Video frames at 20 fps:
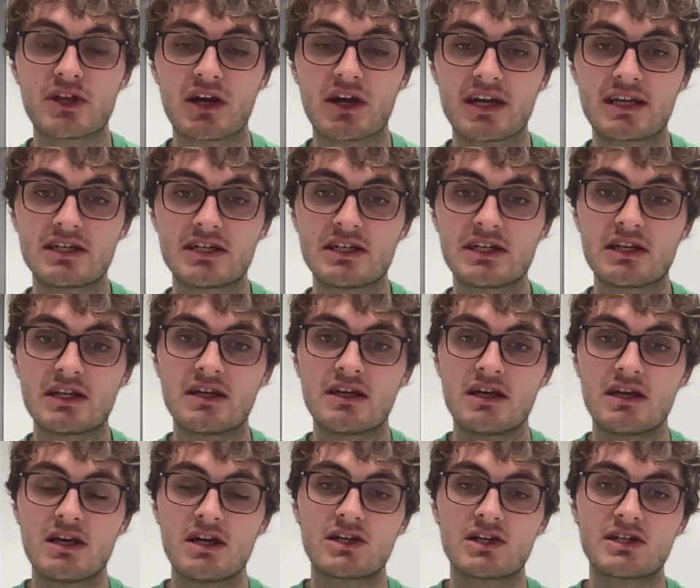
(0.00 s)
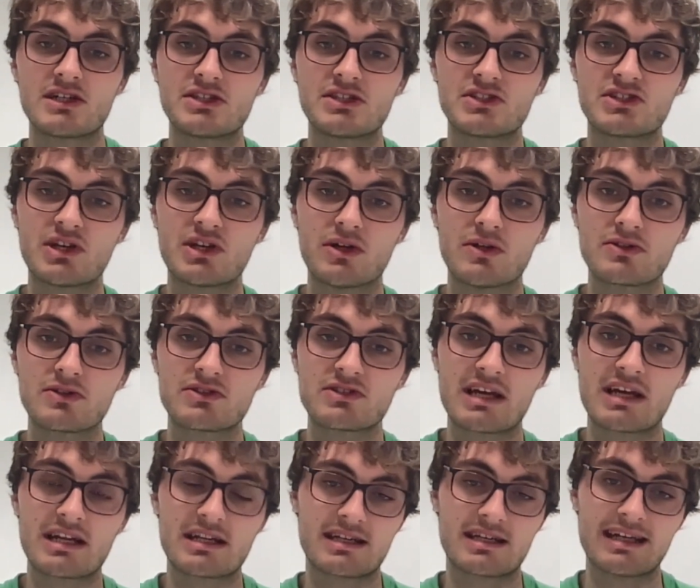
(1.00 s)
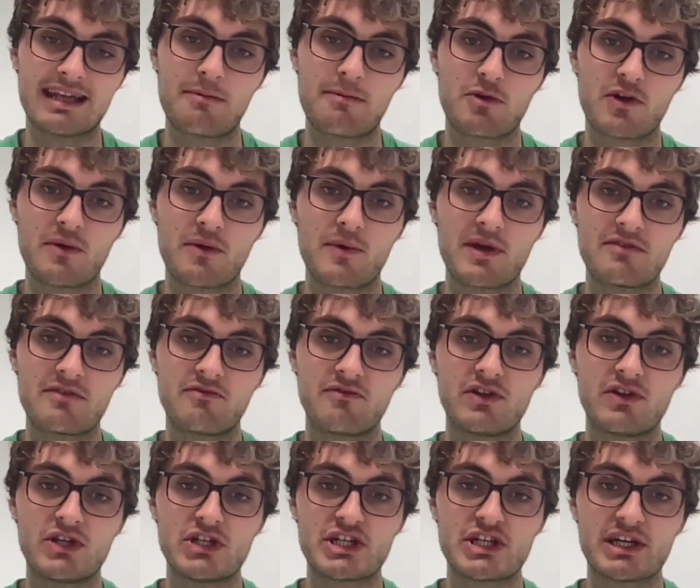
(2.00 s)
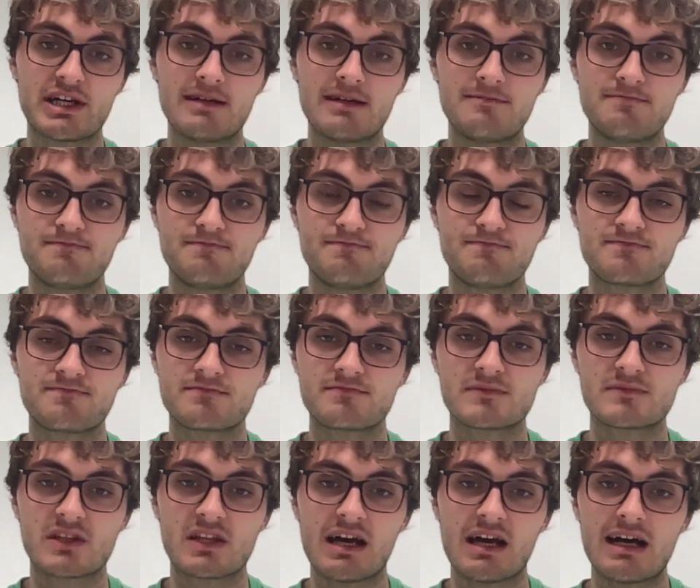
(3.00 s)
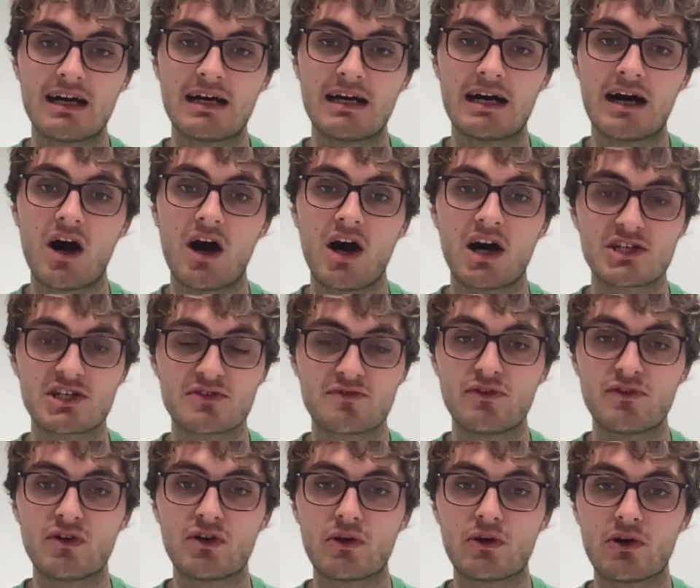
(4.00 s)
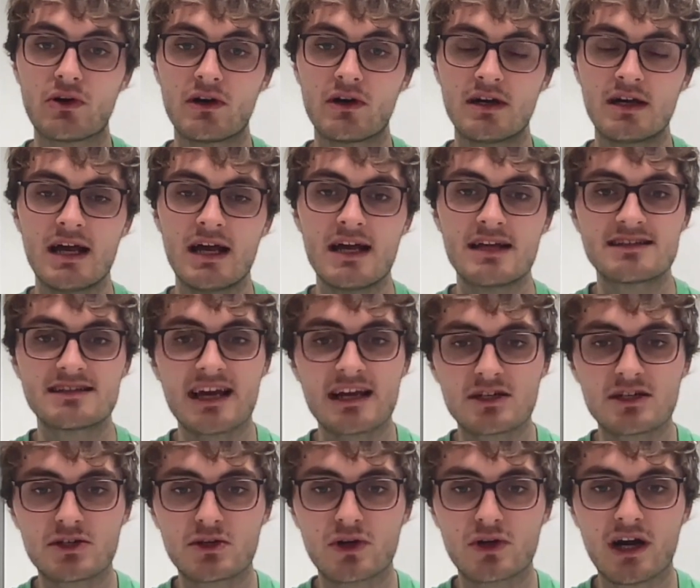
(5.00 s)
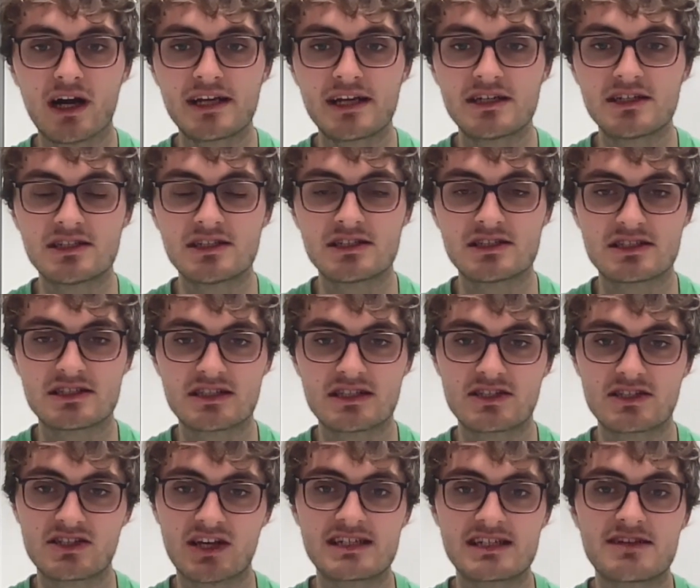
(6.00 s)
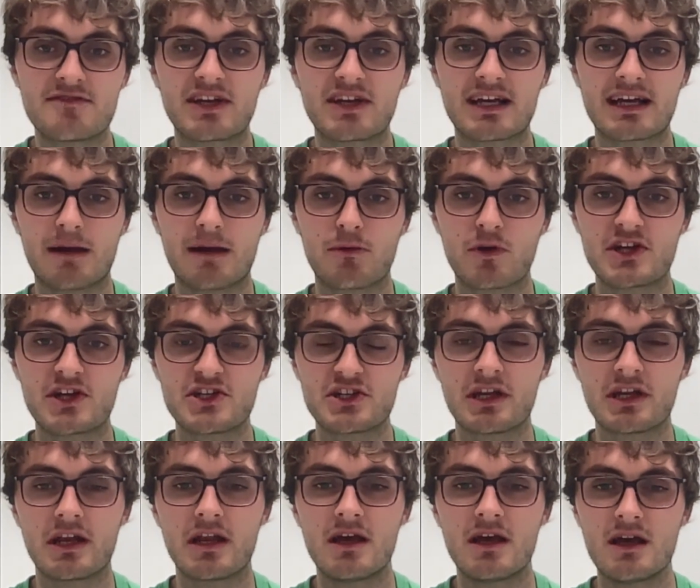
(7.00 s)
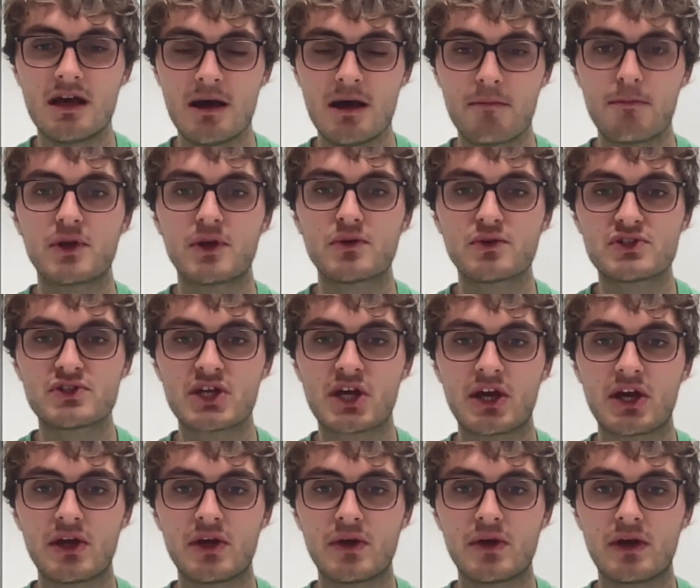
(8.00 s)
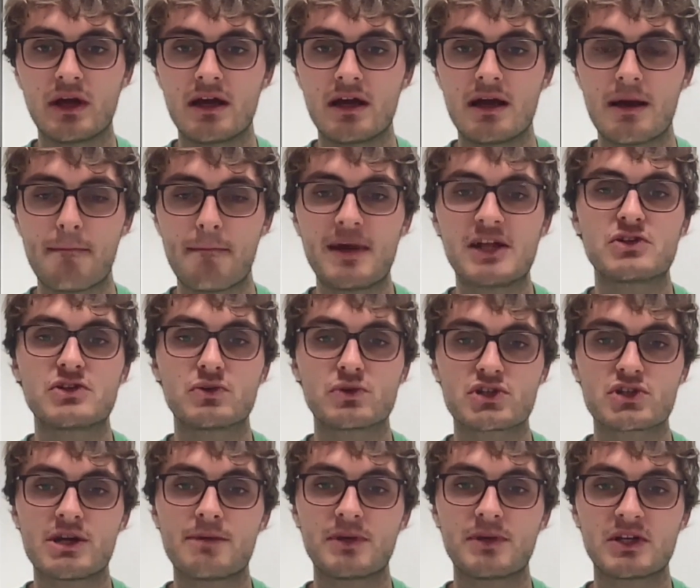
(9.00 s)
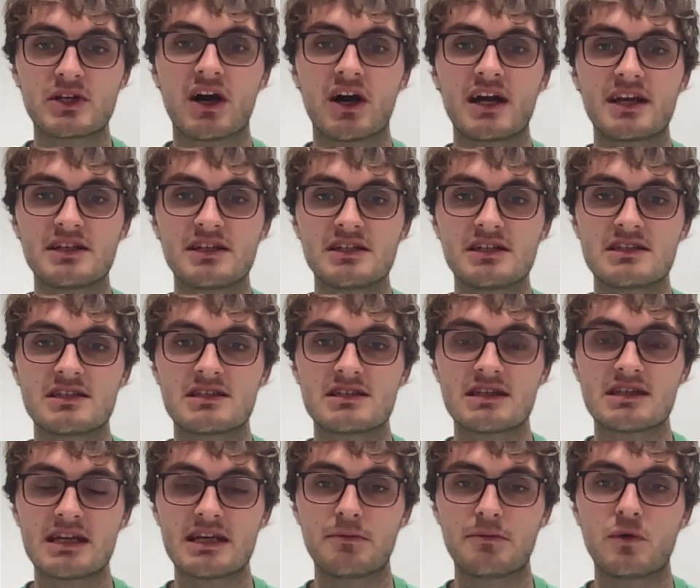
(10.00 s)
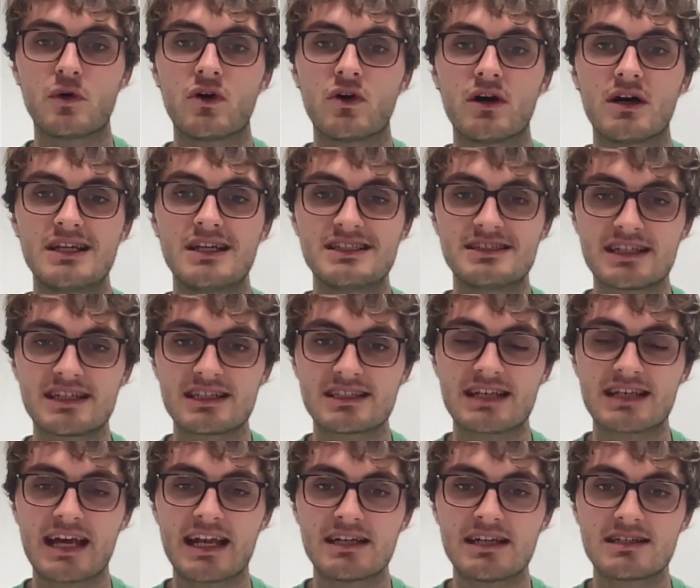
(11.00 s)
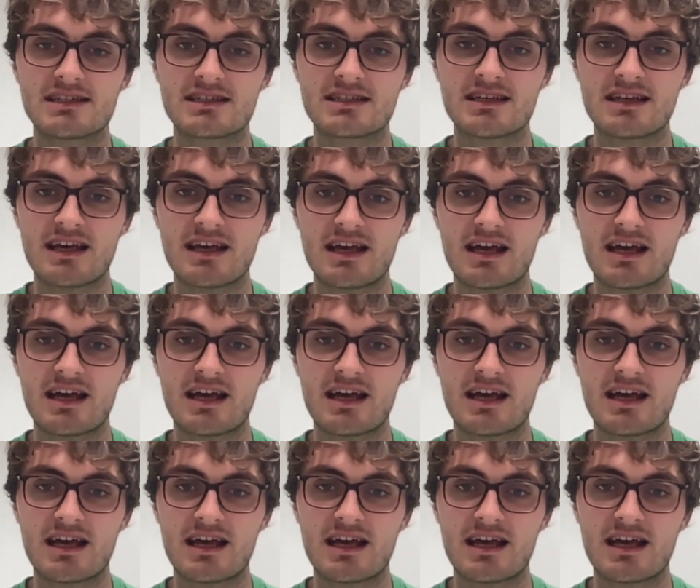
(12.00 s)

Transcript: that I can consult and collaborate with in future, ask for technical guidance, scientific collaboration, but also mentorship and guidance in a more holistic sense,